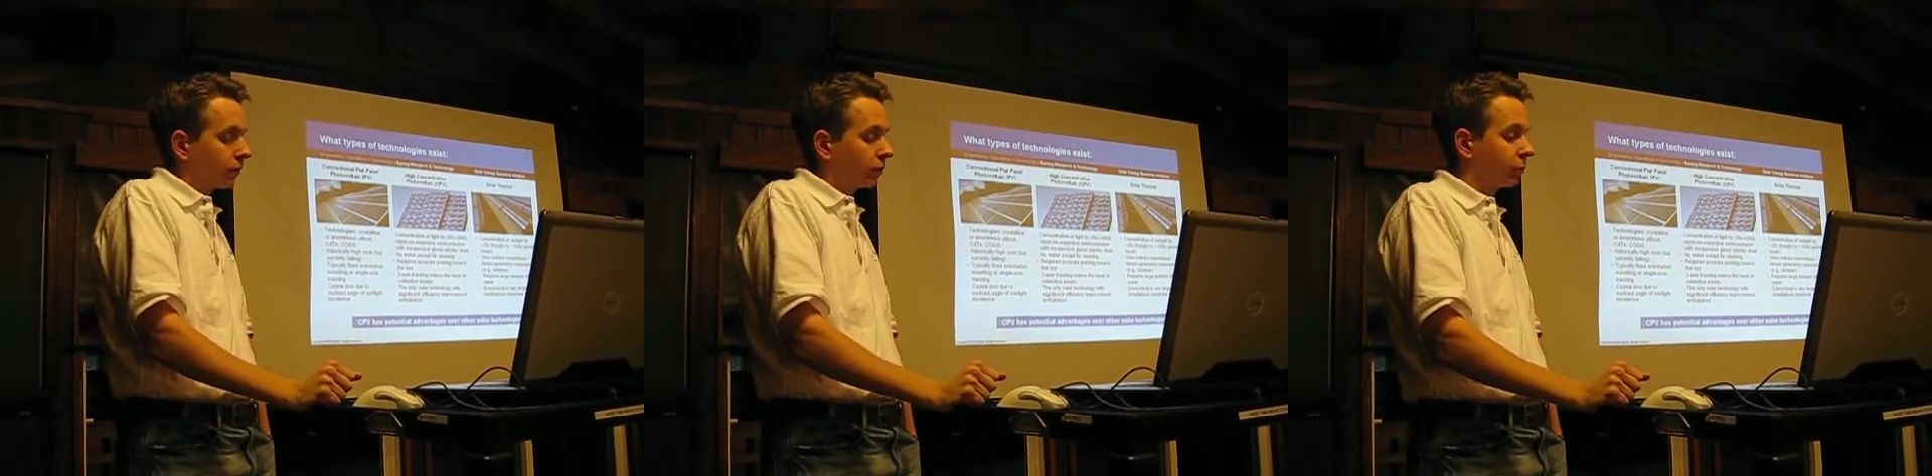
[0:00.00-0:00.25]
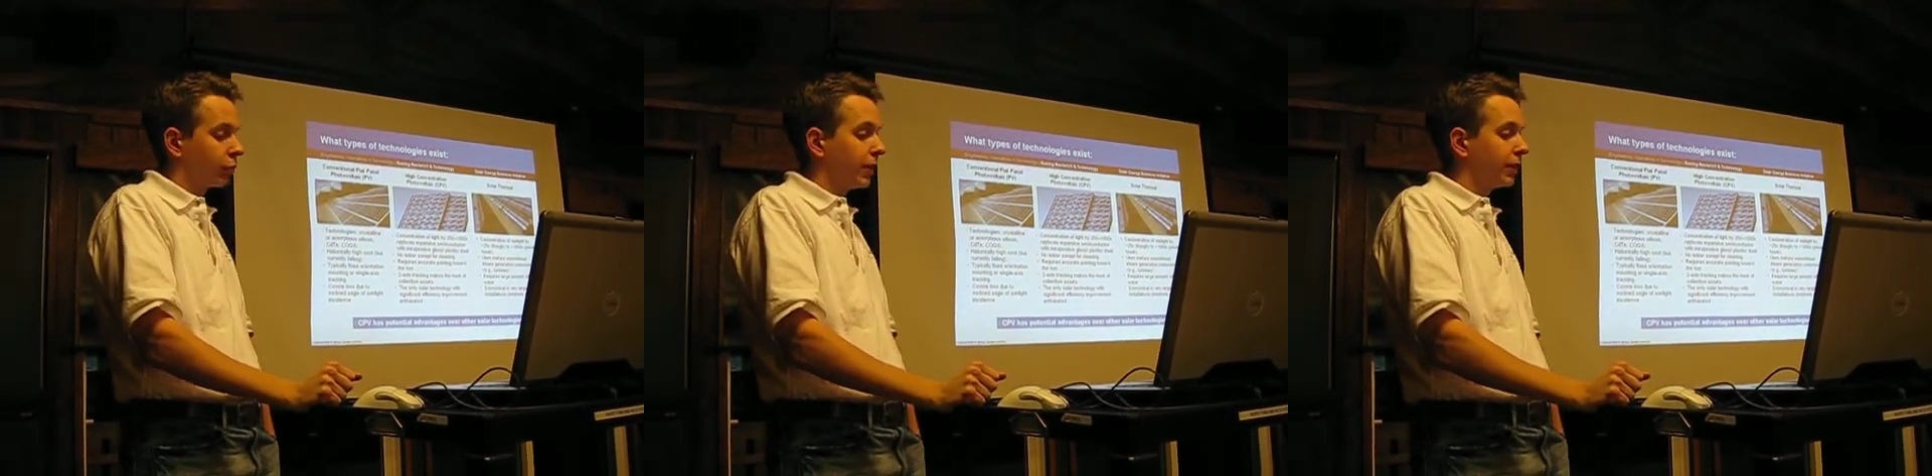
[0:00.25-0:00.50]

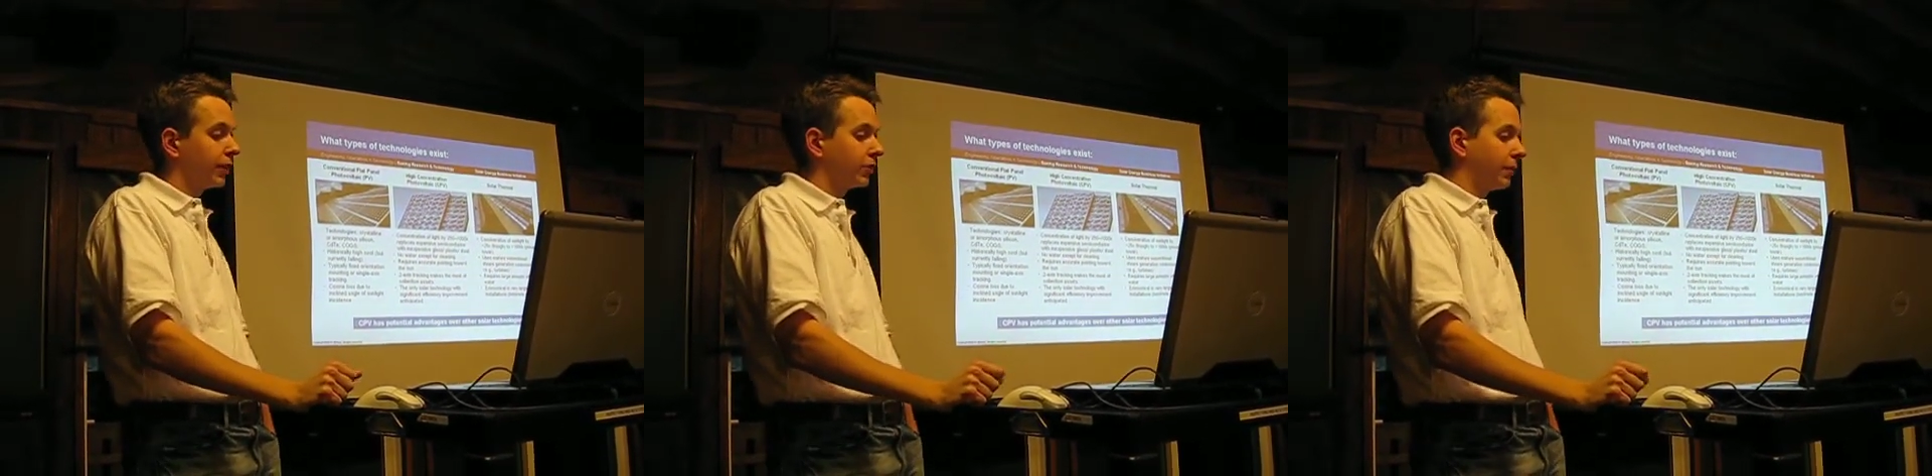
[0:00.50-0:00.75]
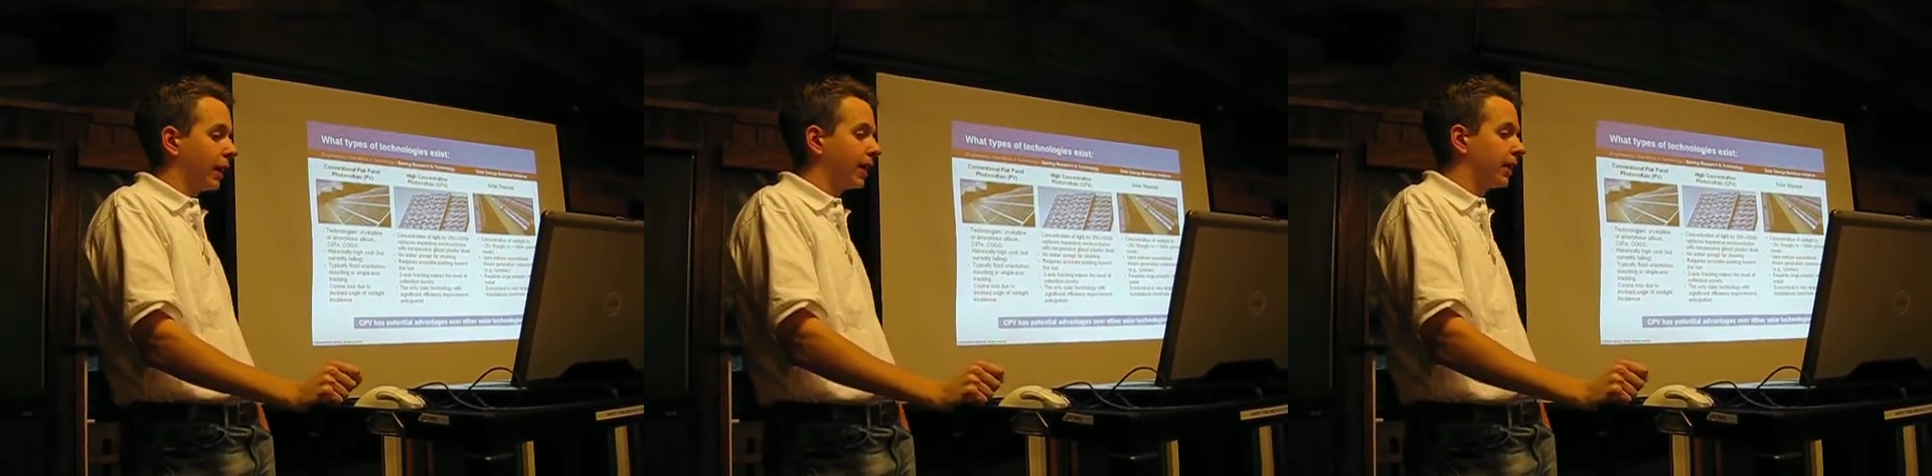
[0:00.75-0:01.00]
Some great
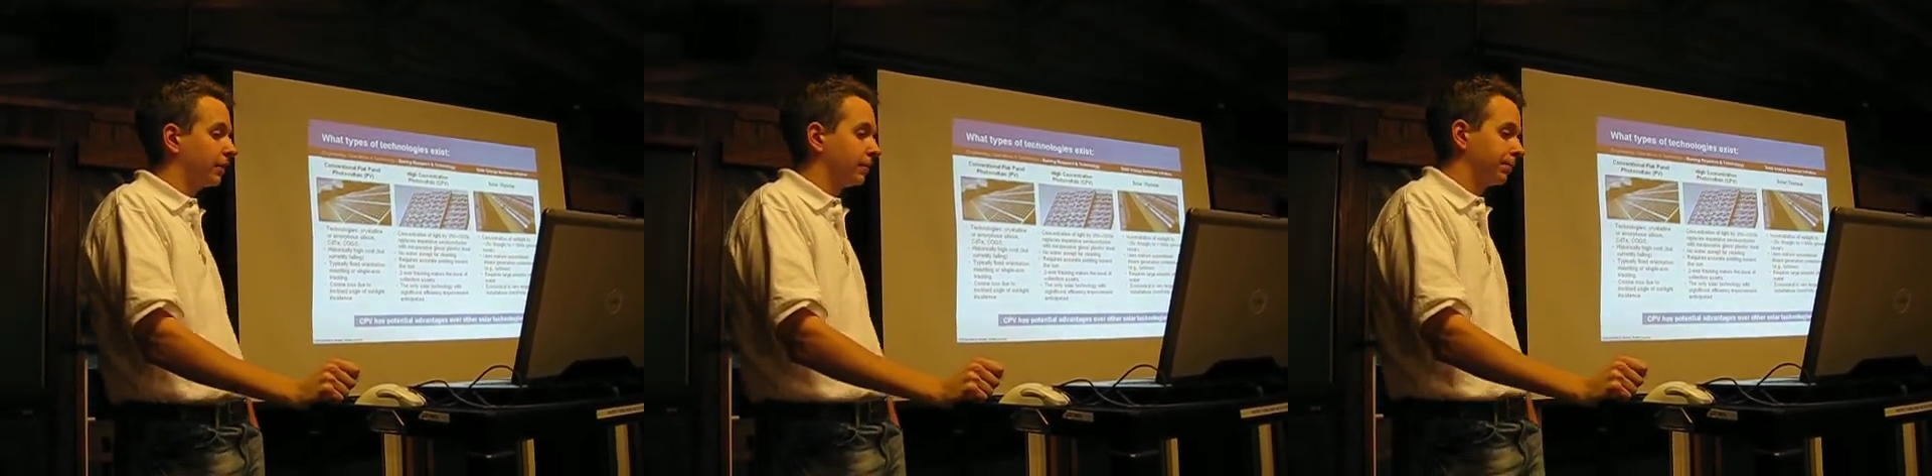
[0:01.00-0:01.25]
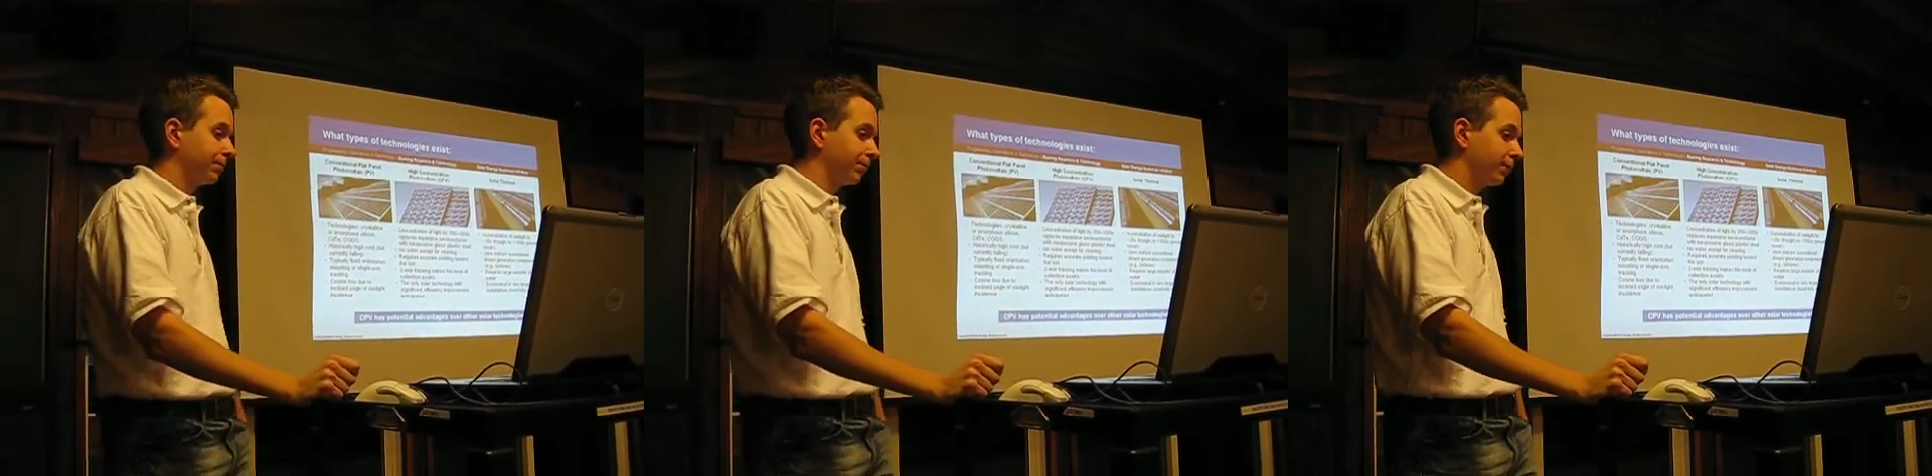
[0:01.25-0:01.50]
things about it:
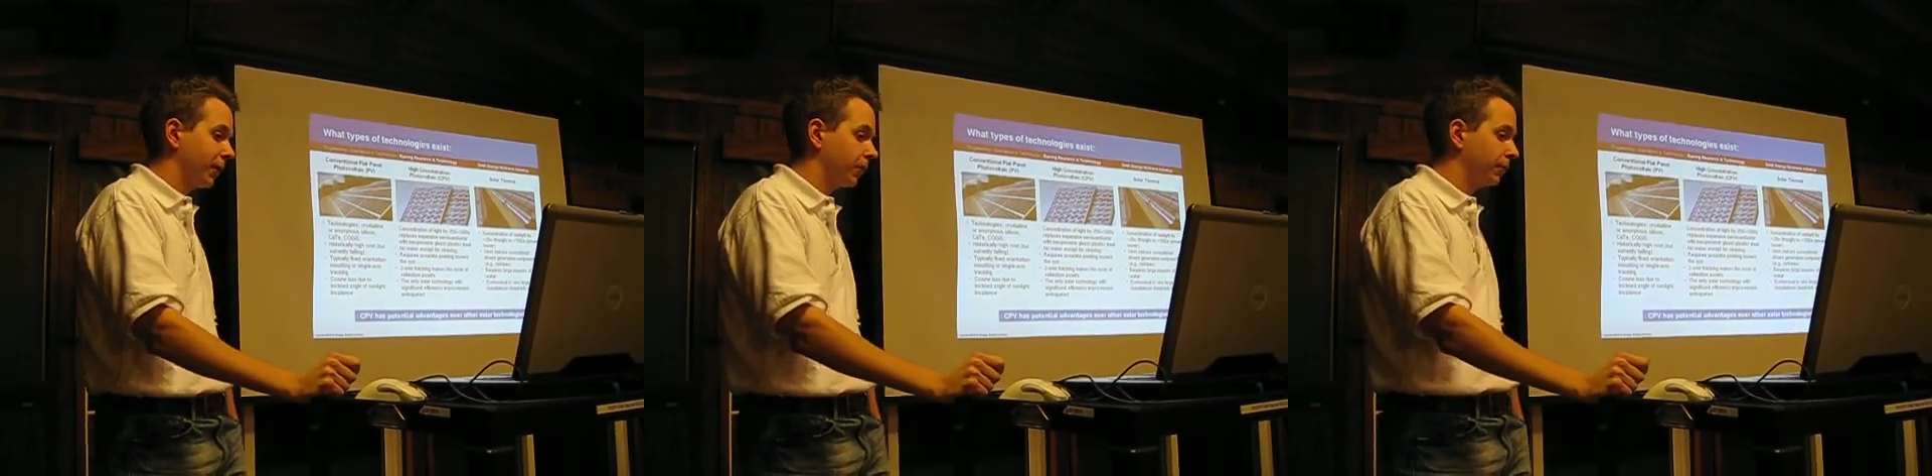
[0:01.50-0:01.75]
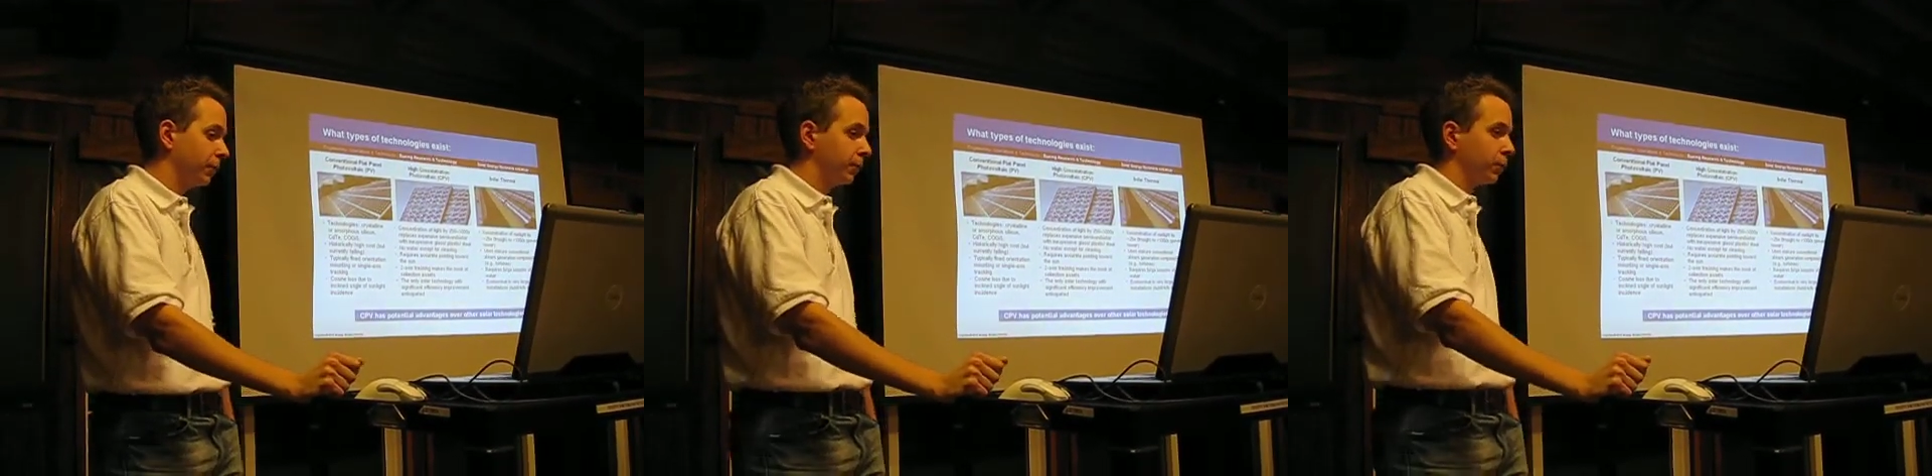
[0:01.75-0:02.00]

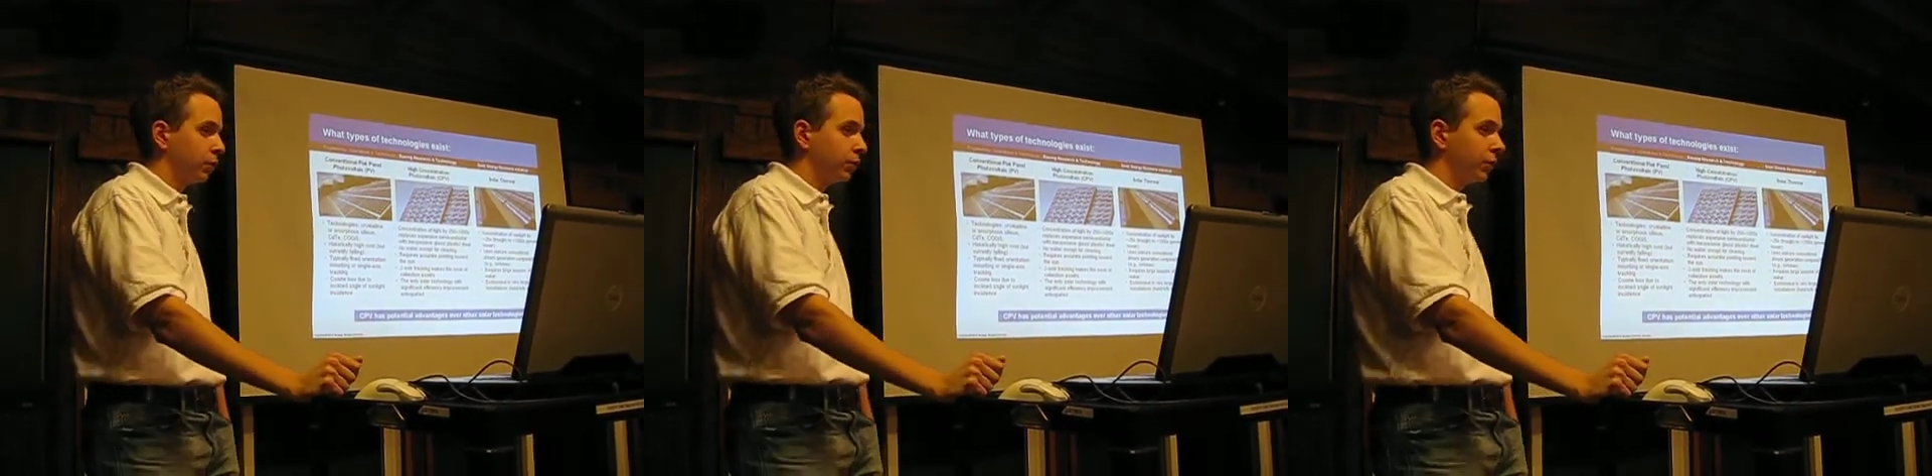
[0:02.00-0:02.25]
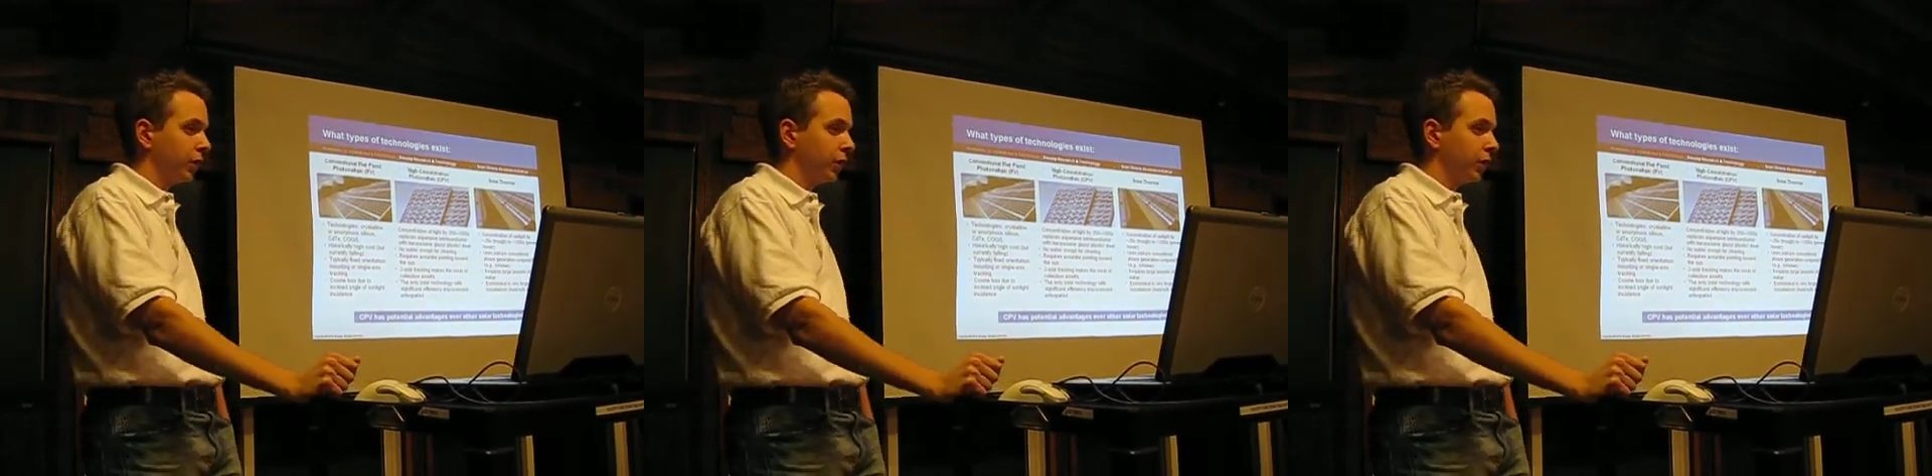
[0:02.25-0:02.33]
it's been proven,